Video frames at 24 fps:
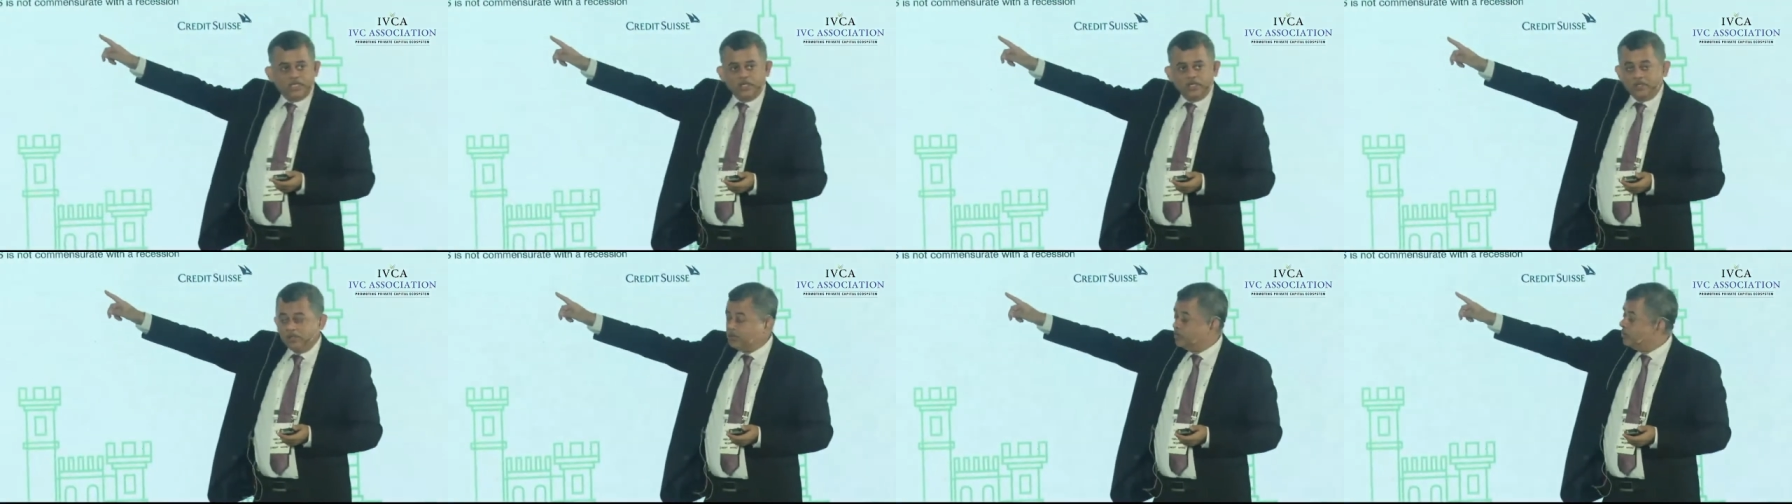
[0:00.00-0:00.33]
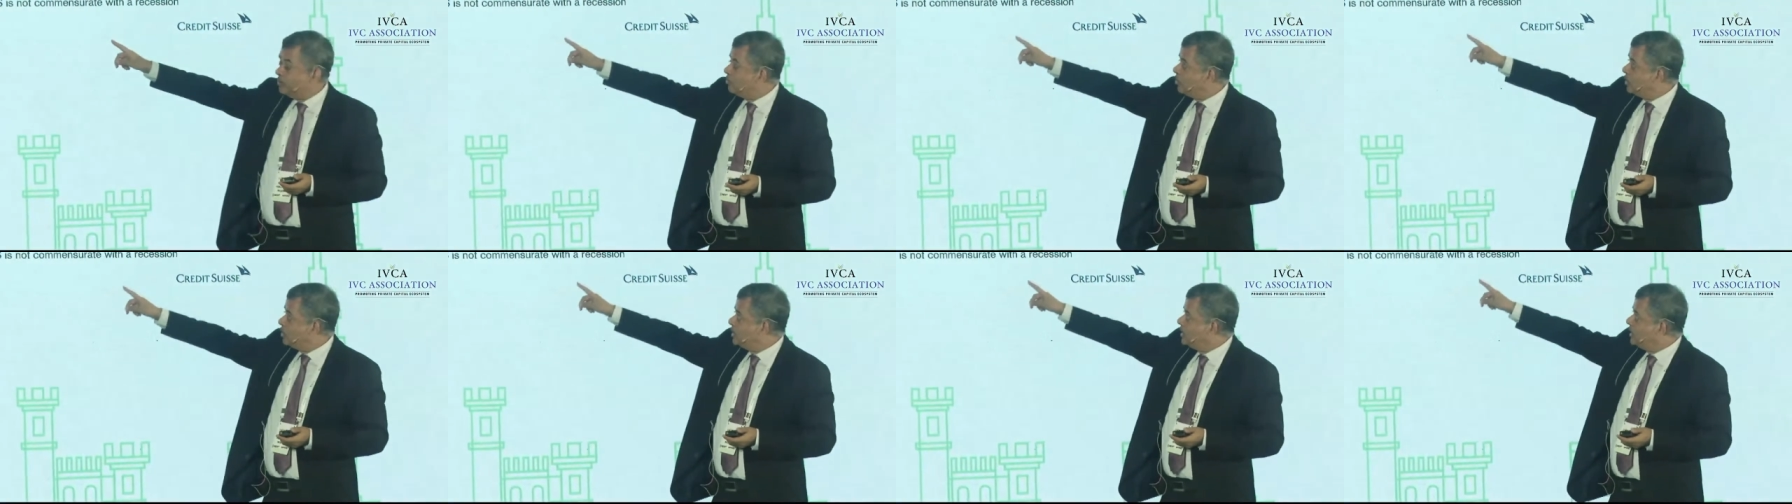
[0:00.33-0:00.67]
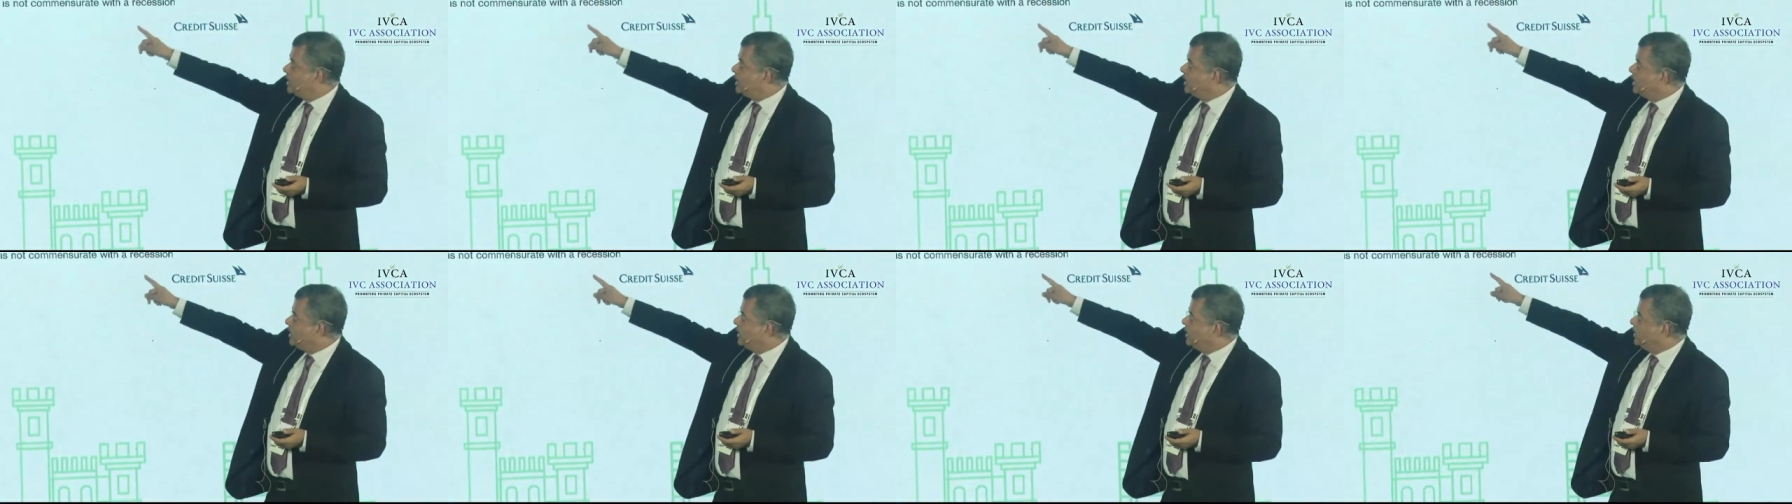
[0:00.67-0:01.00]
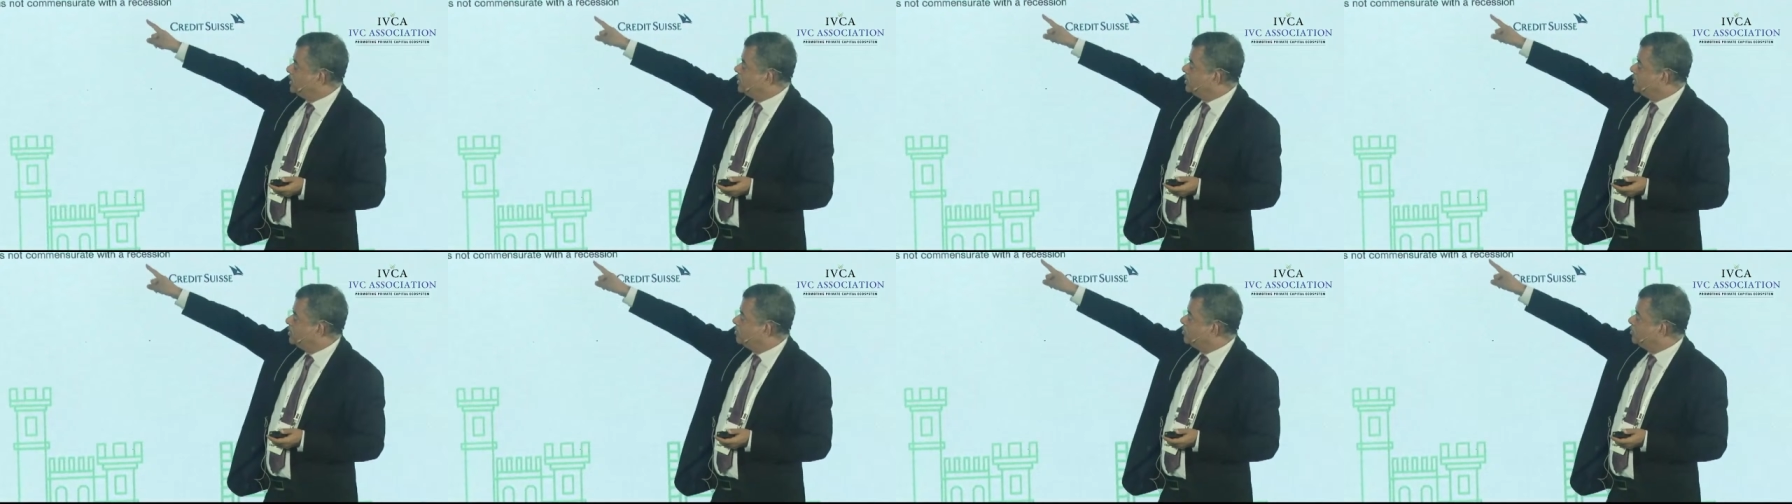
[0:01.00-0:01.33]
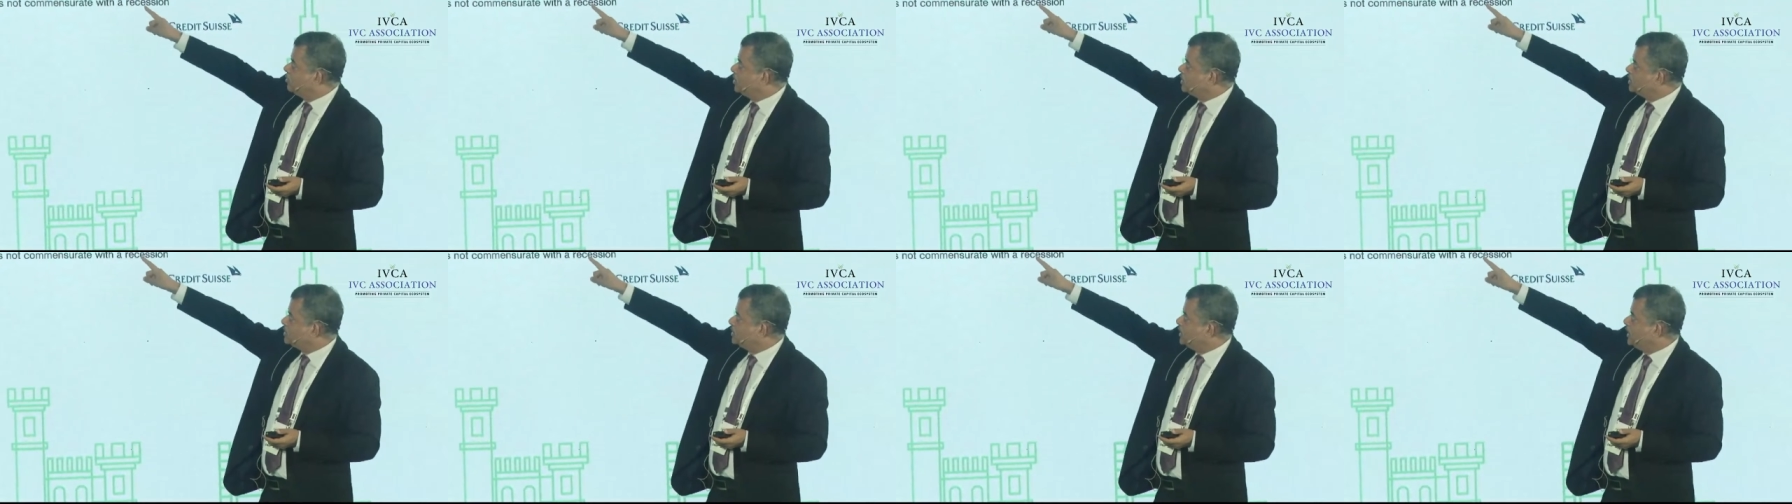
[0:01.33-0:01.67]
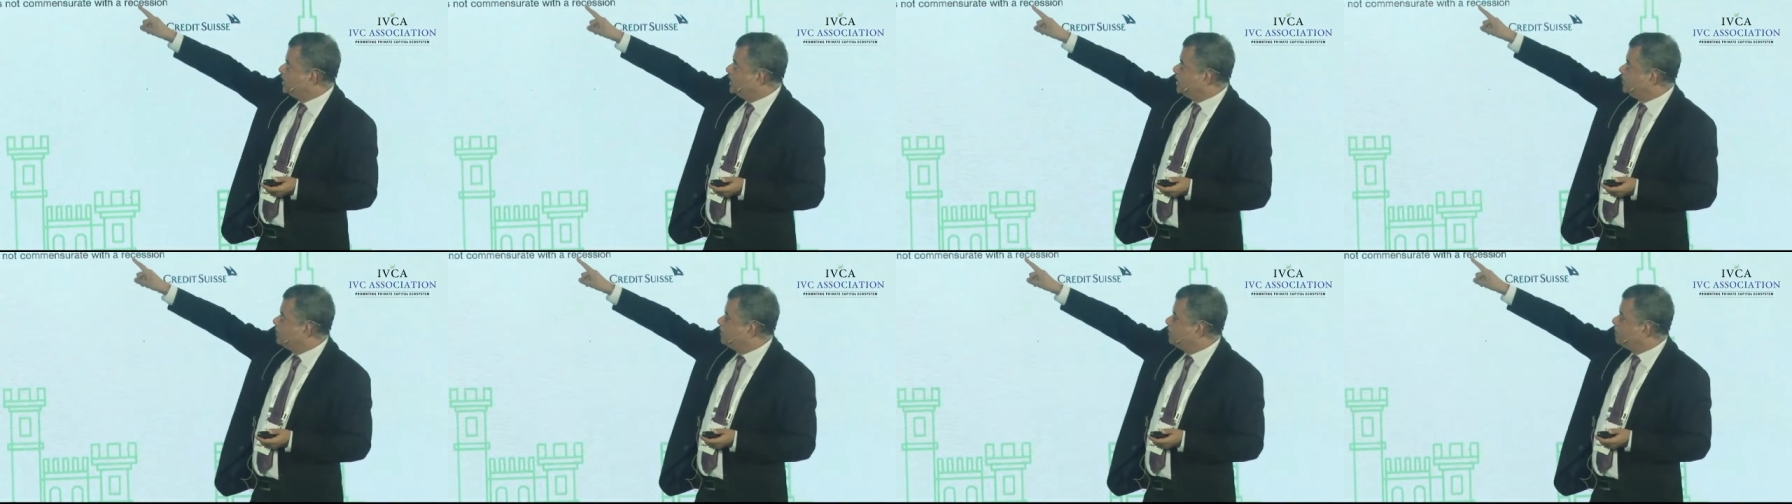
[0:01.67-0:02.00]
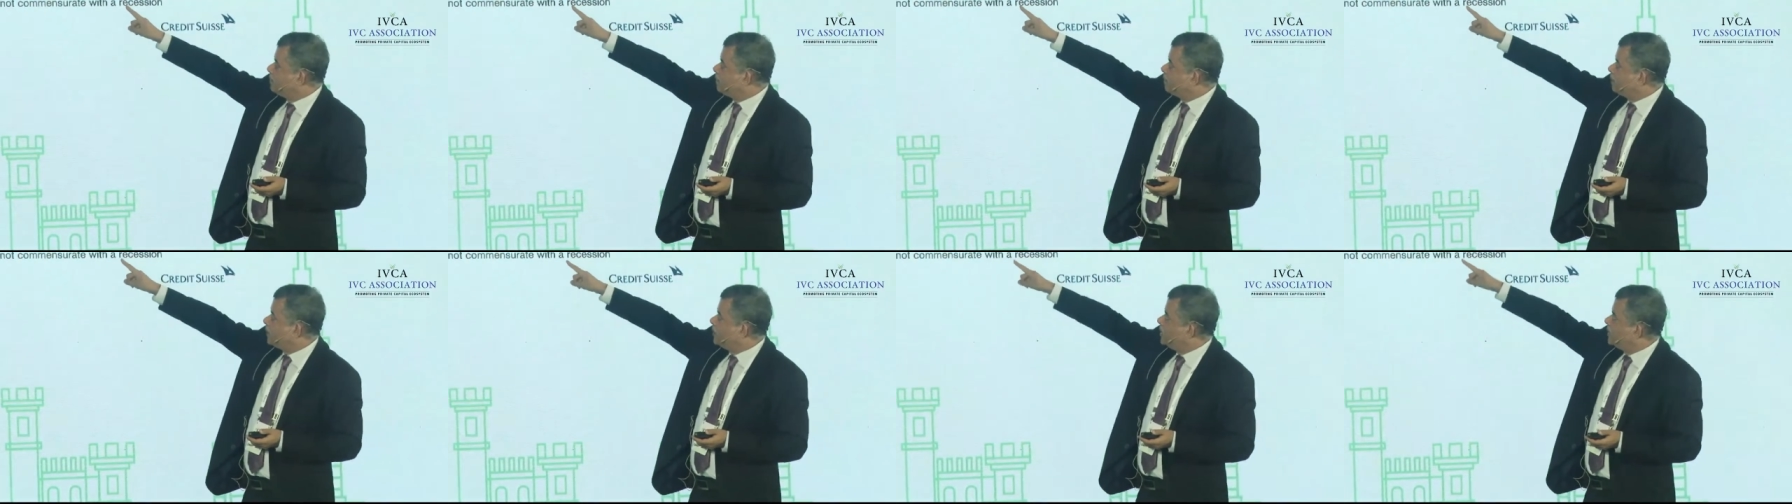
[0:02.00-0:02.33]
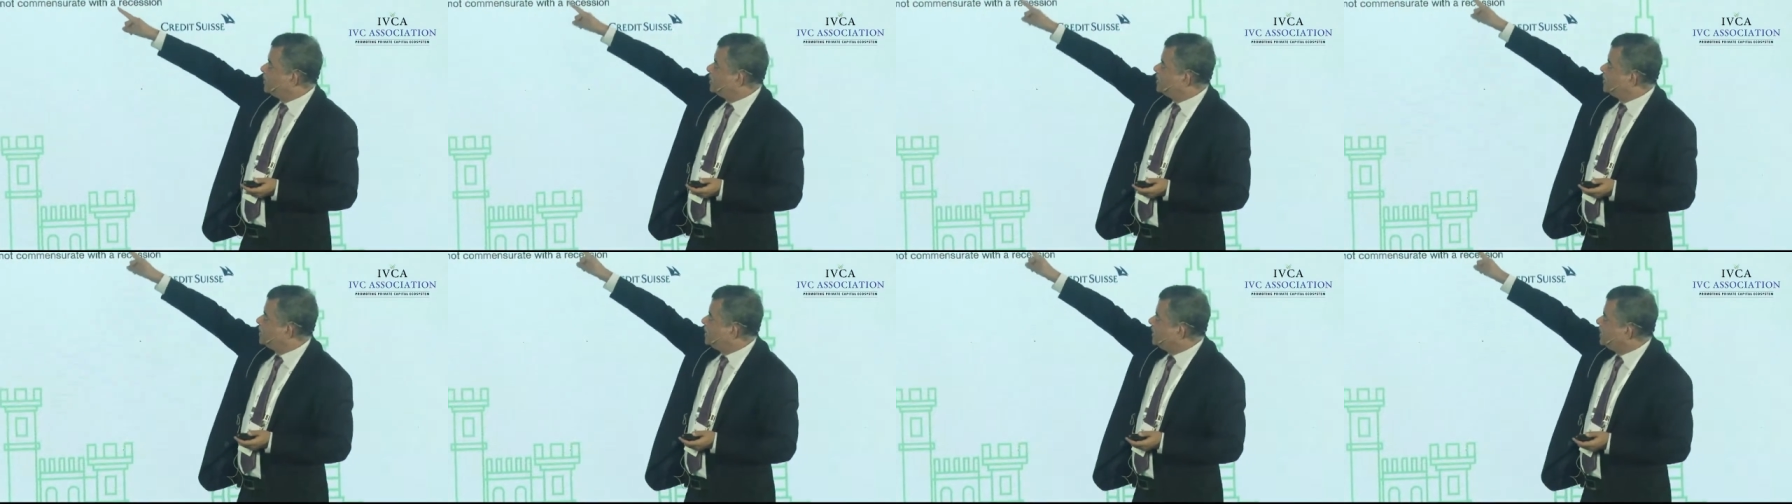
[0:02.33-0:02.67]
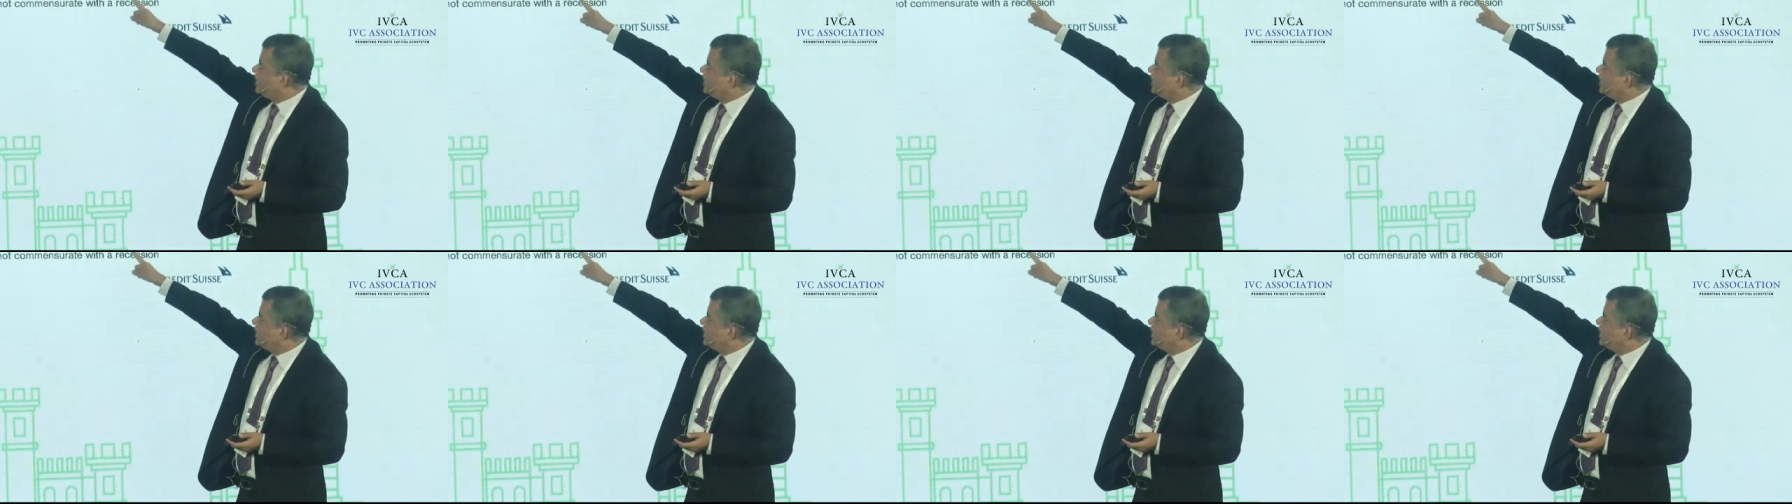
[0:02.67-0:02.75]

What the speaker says: ones. This was done by Ben